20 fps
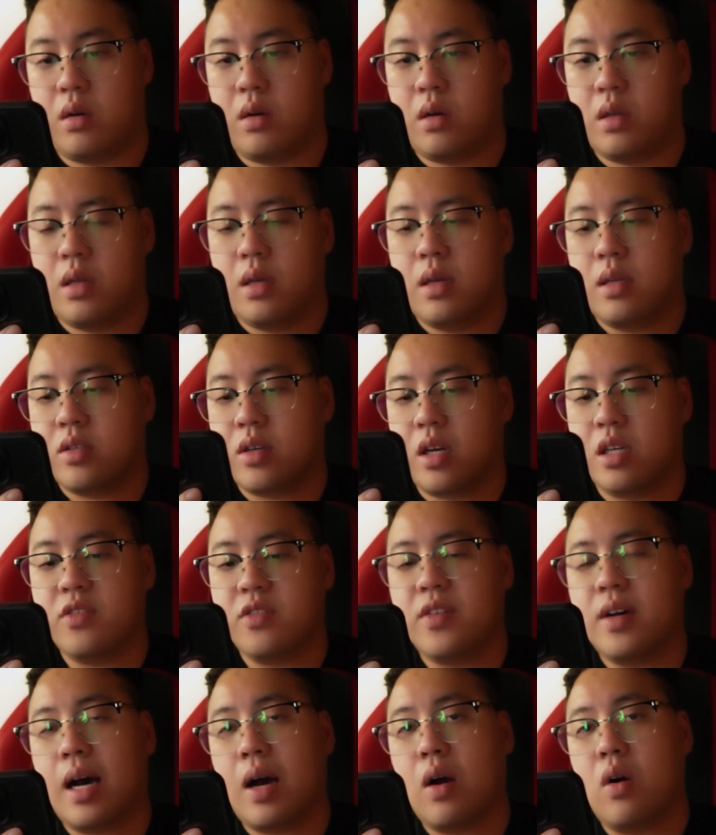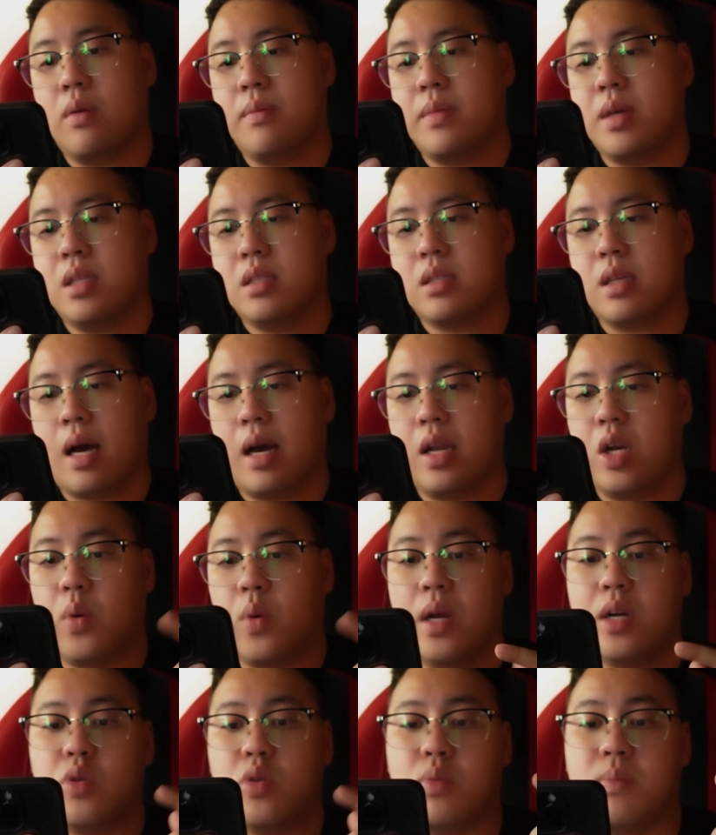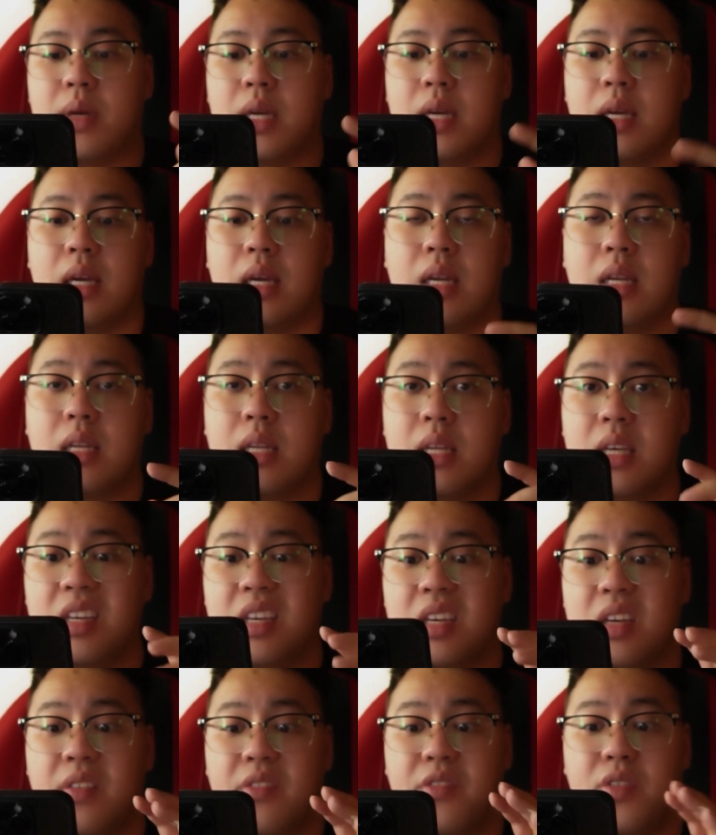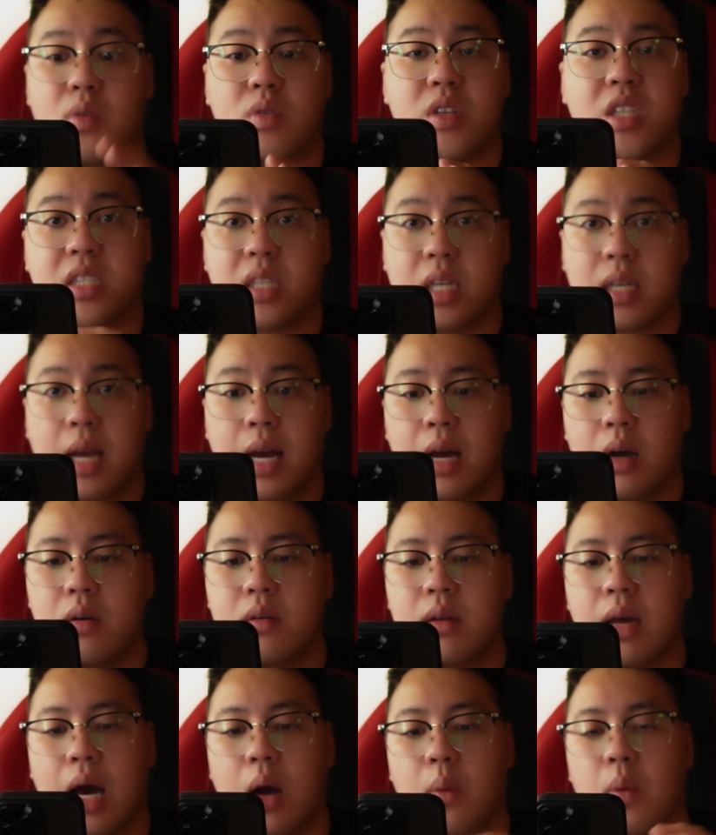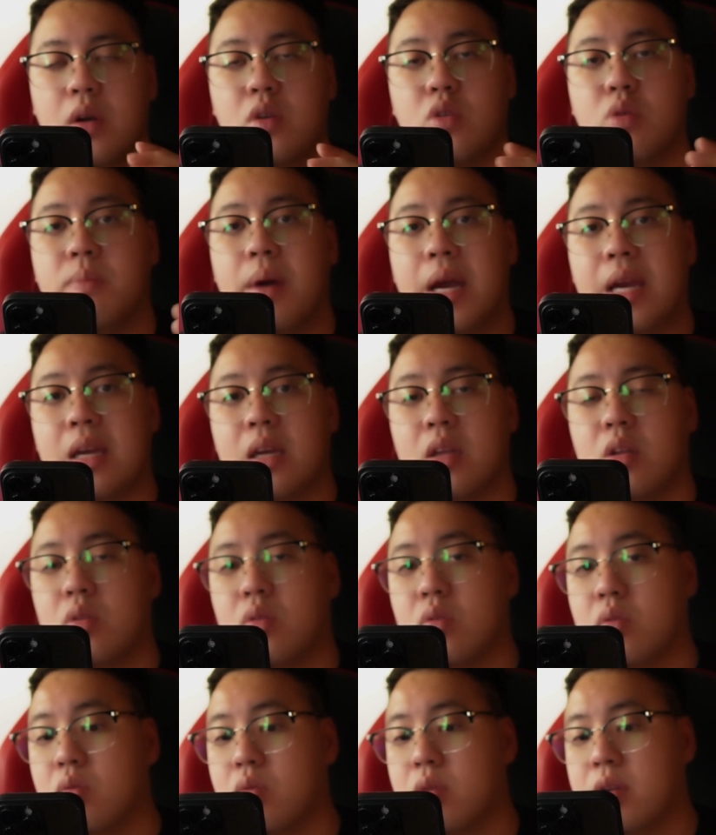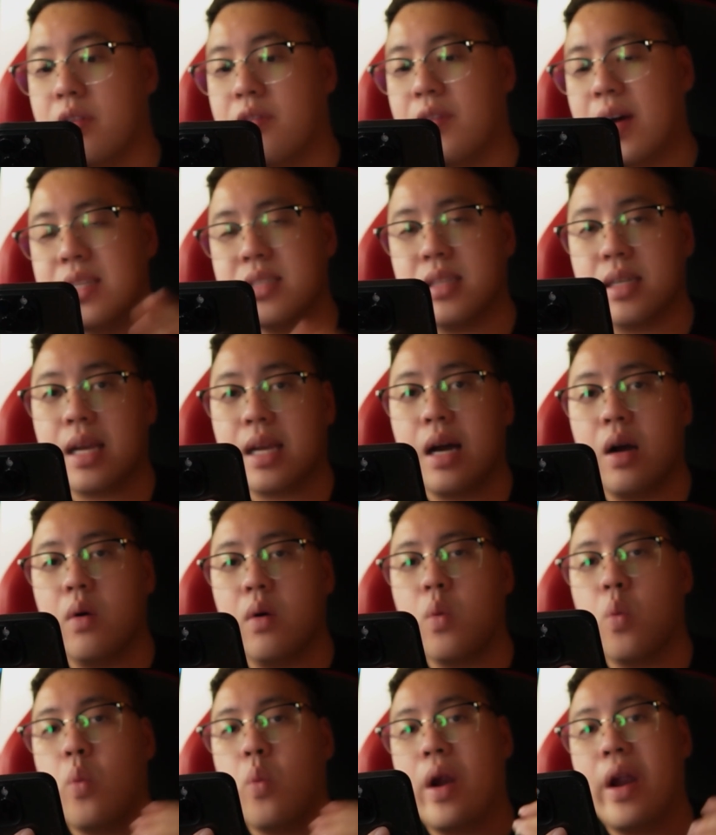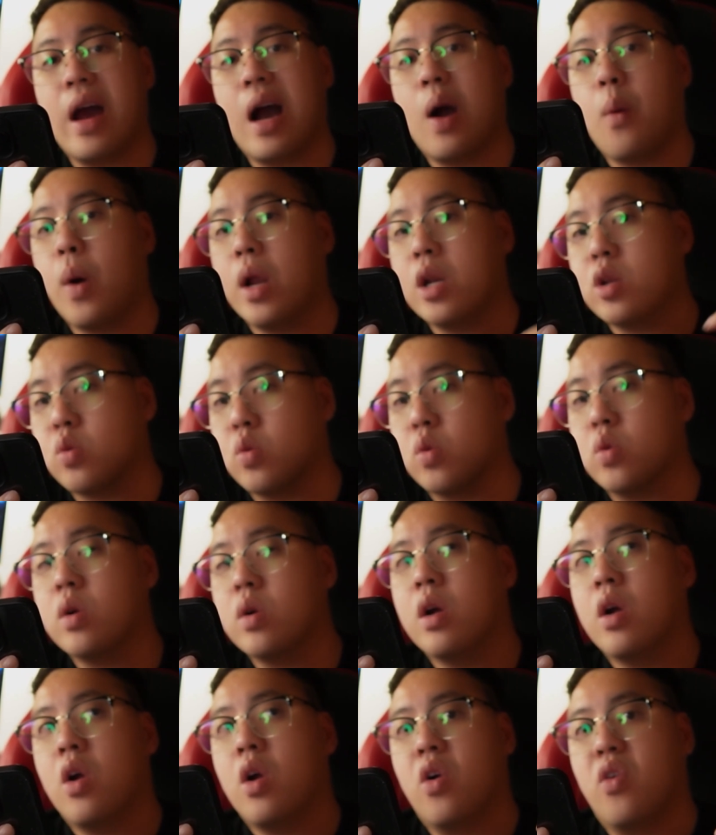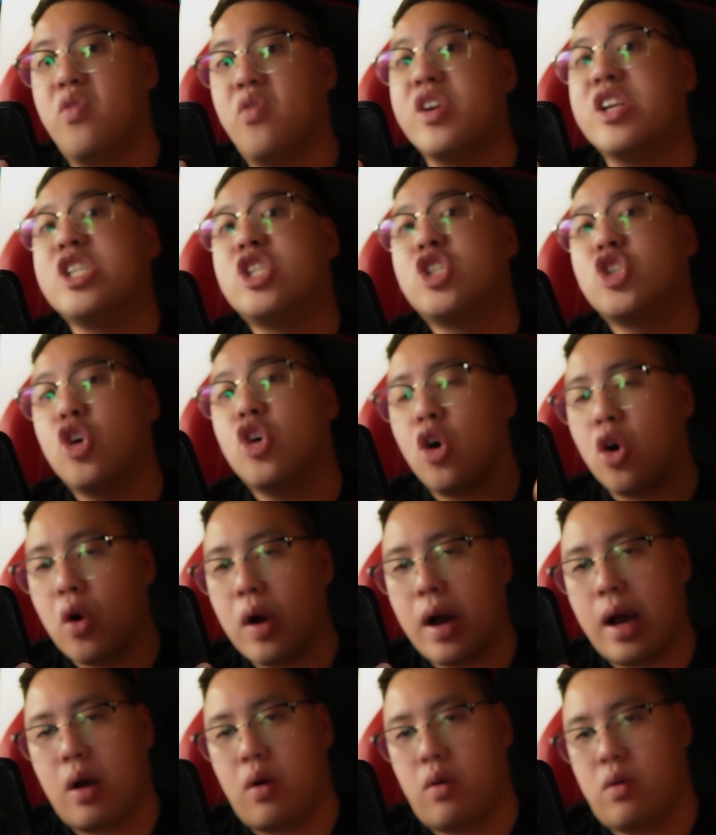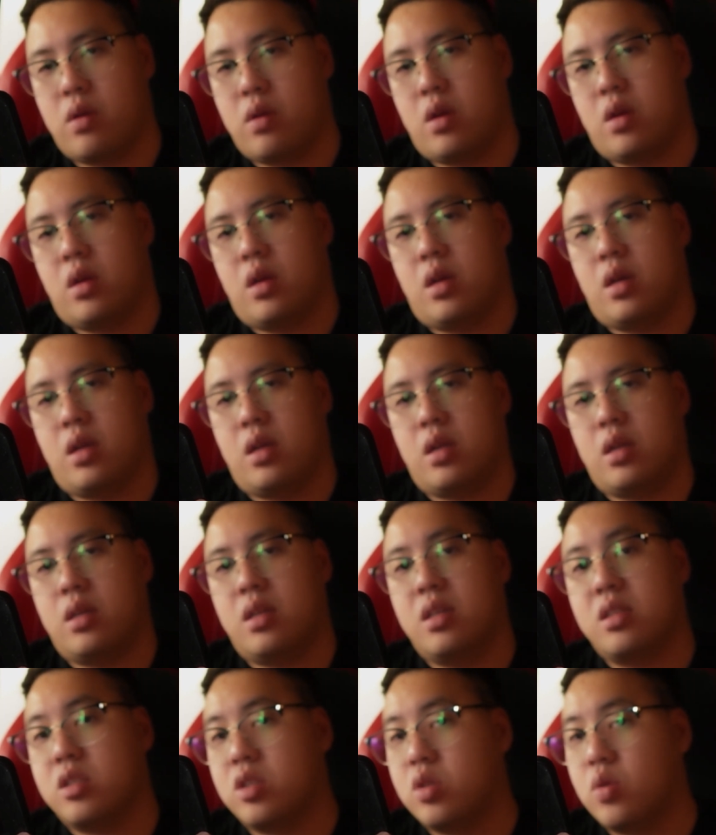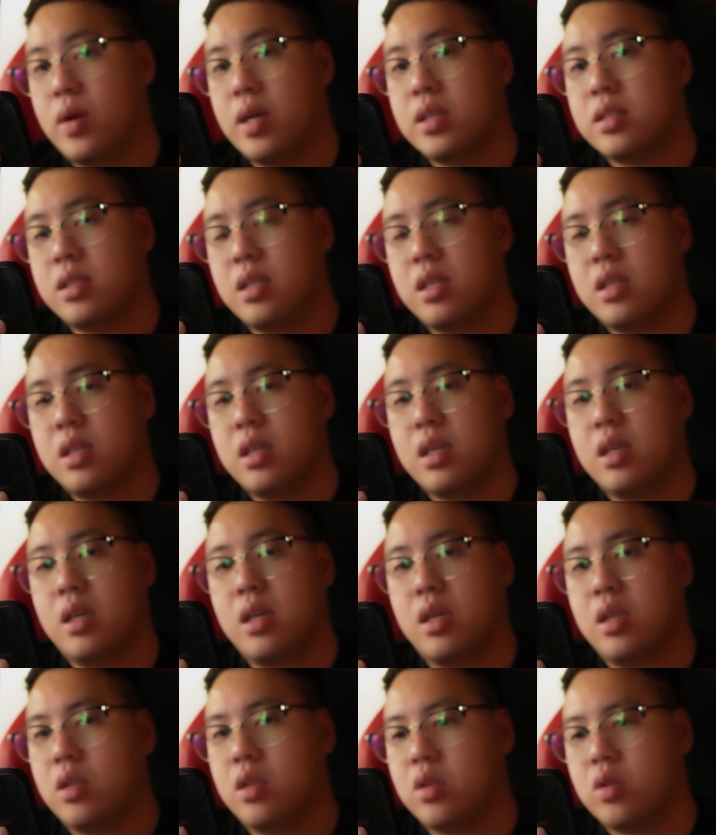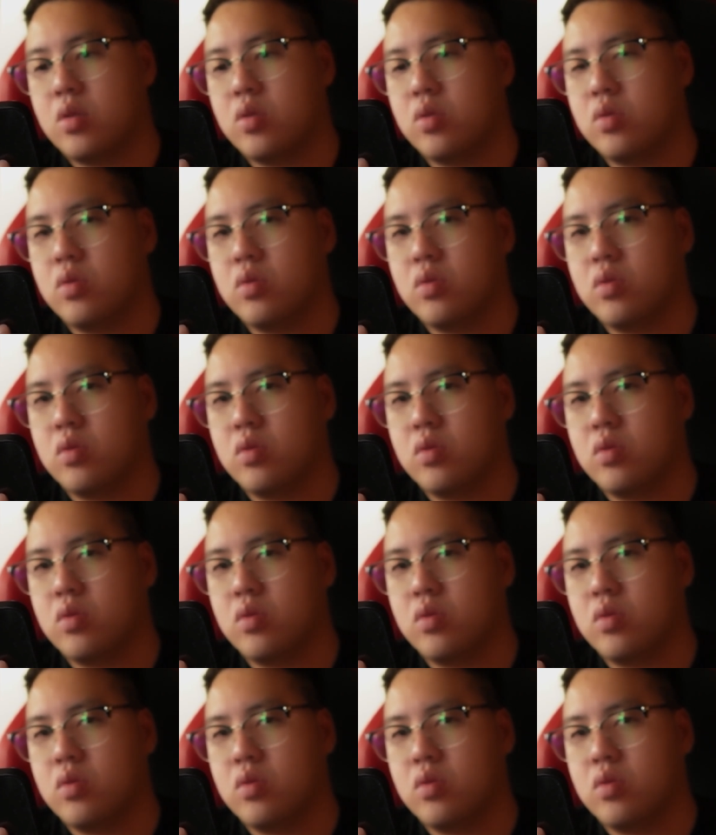Transfer out means I don't want to be in the futures account. I want to back into the funds account where I want to withdraw out this USDT into